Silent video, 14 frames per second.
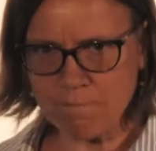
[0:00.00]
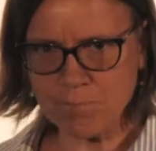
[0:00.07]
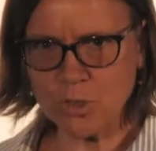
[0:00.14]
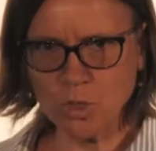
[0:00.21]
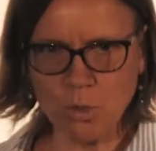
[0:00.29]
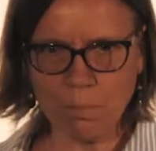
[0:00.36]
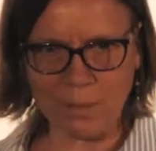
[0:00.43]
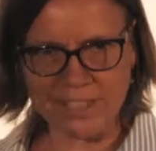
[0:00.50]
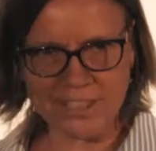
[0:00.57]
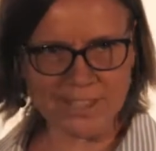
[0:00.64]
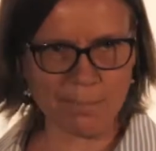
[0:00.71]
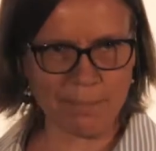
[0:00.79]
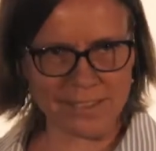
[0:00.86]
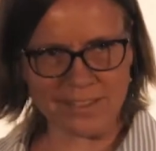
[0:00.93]
to
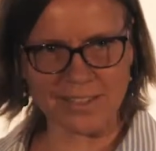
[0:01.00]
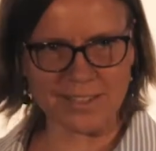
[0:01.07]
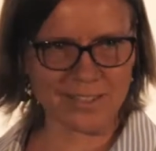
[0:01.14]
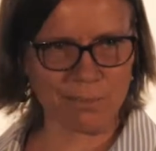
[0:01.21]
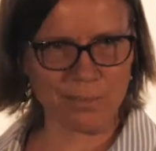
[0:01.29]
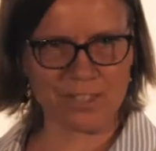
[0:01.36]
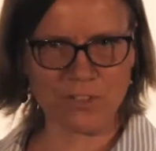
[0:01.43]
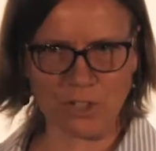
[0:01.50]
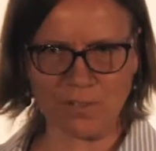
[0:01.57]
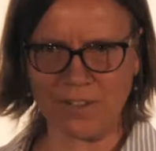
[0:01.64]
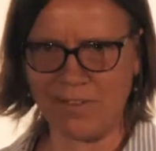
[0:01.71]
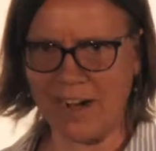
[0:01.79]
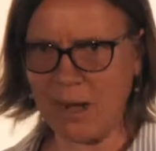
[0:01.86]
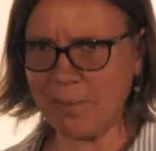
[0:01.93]
participate in this, the Ministry of
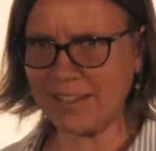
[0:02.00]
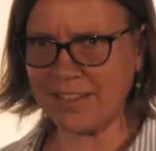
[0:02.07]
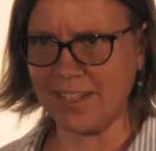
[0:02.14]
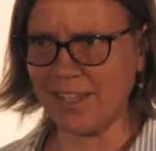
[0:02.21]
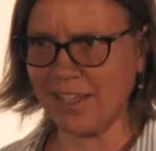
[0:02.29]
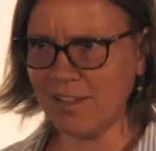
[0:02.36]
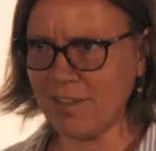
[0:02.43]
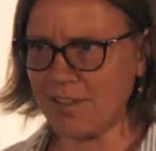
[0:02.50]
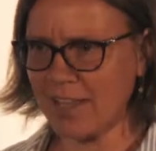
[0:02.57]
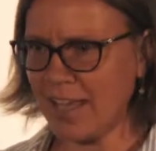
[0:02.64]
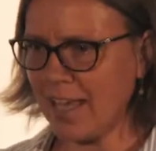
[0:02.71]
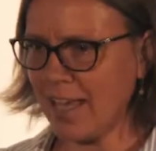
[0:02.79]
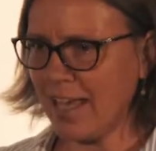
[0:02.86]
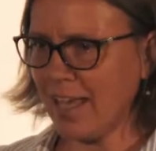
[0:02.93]
Environment and Health.
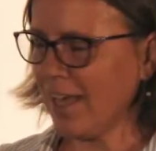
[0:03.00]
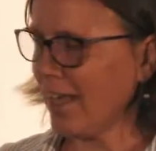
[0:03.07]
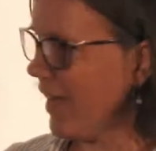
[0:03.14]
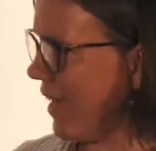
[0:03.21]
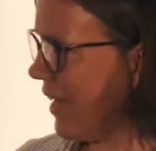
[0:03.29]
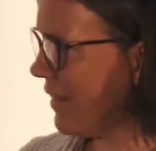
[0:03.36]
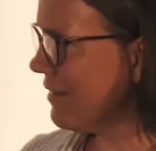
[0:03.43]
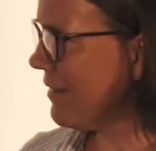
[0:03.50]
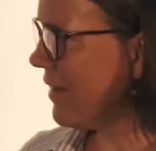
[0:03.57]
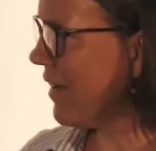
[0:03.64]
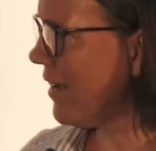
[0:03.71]
And